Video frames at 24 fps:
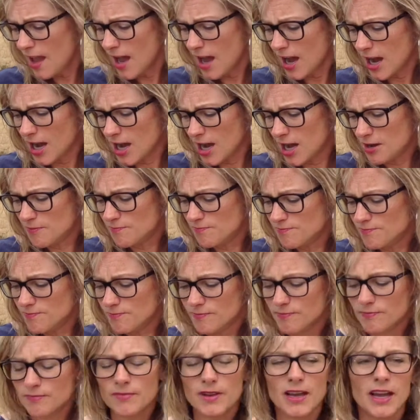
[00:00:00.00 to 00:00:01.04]
And
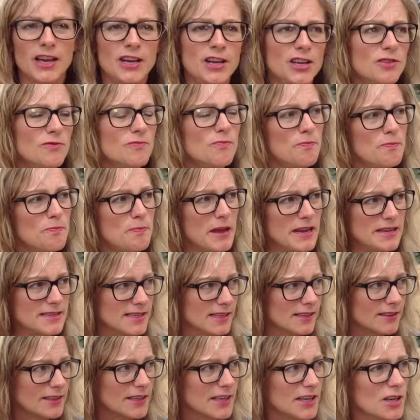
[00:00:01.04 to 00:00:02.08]

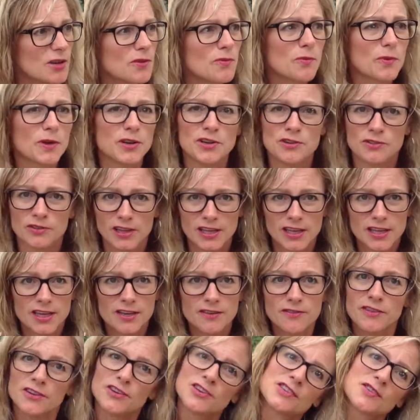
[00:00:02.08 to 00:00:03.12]
basically, when you
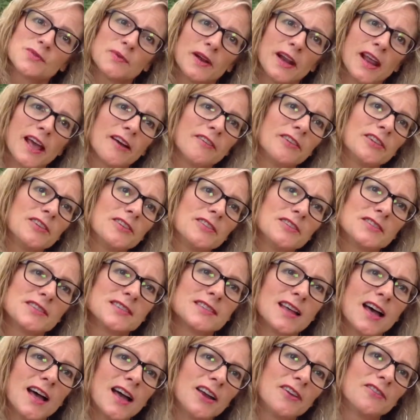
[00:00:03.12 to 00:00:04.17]
leave, you just want to have a little
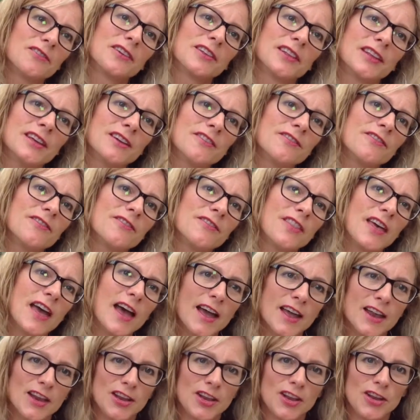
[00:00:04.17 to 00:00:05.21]
sigh of relief
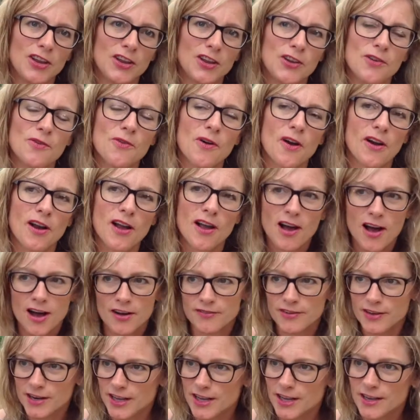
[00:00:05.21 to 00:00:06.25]
that you are
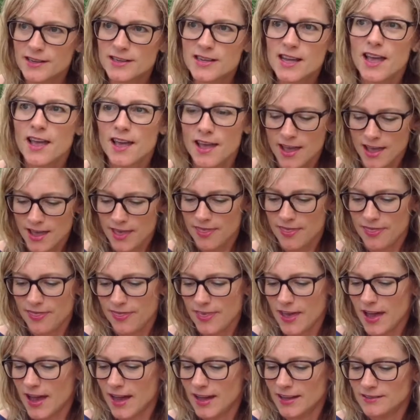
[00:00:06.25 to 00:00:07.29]
confident
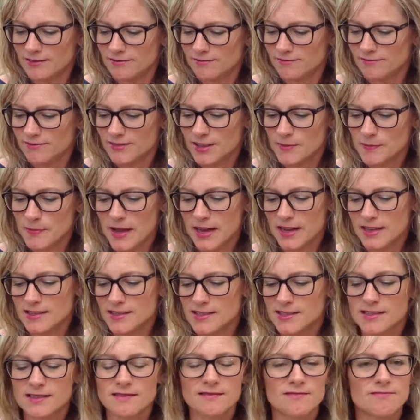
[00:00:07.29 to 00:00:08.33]
that the
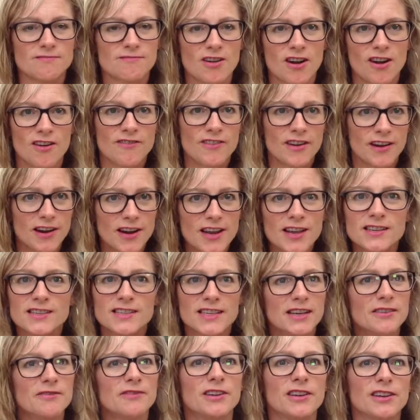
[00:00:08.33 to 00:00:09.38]
pets are very
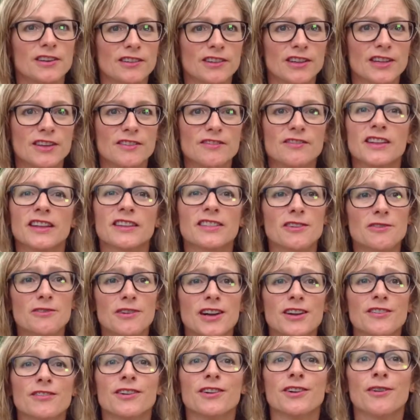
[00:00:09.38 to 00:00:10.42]
content when you leave. Like, they're
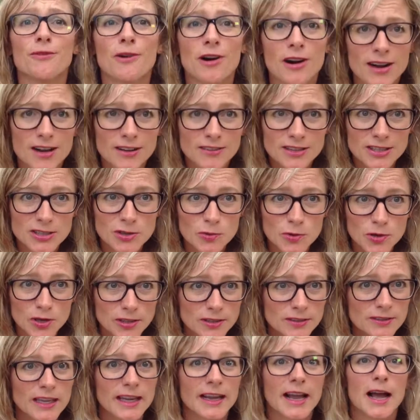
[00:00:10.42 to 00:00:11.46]
ready for you to walk out the door.
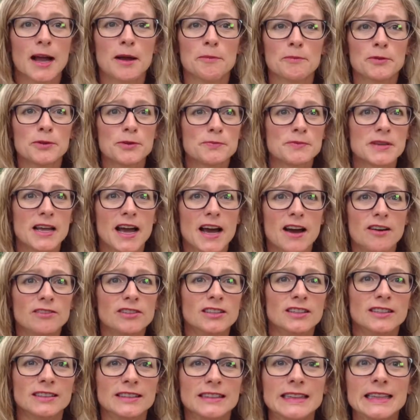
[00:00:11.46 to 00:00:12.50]
Like, I'm pooped out,
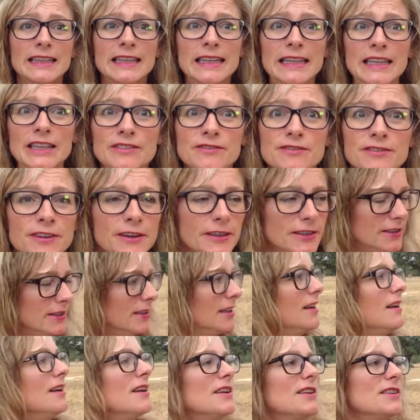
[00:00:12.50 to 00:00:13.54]
leave.
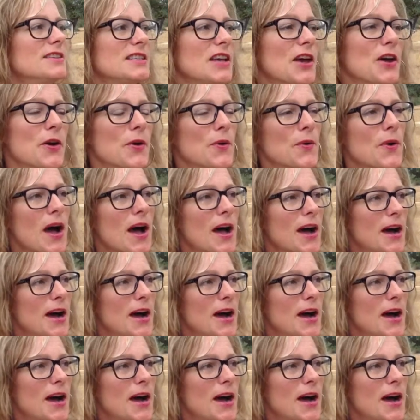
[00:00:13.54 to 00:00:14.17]
So,